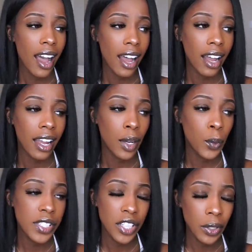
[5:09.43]
I
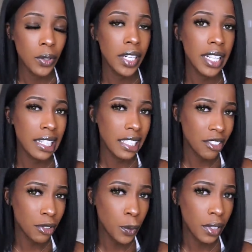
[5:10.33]
would tell you to get a
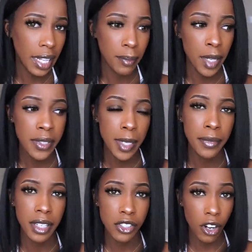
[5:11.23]
different one, like maybe
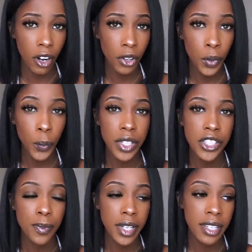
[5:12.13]
something taller,
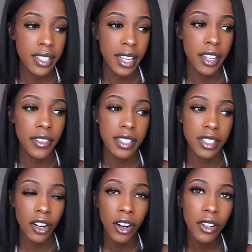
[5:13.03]
which means that if it's
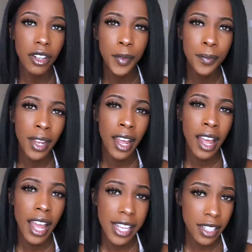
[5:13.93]
taller,
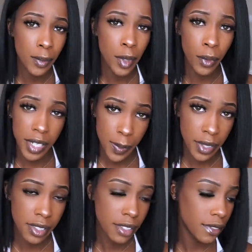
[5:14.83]
it's gonna be more
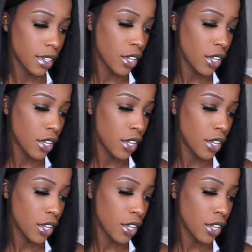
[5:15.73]
expensive.